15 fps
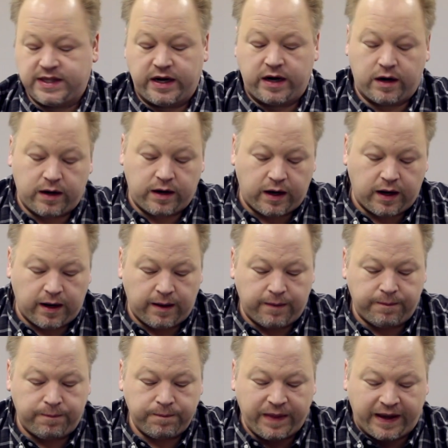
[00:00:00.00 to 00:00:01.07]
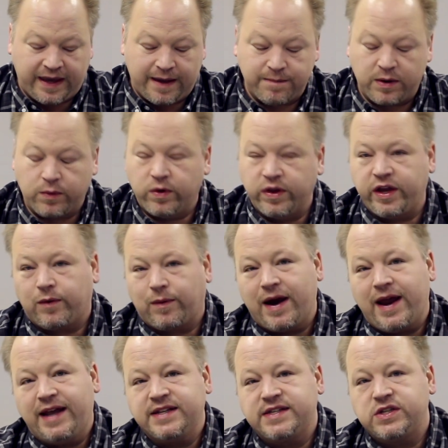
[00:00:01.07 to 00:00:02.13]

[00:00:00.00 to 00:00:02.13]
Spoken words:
that are that can be really great.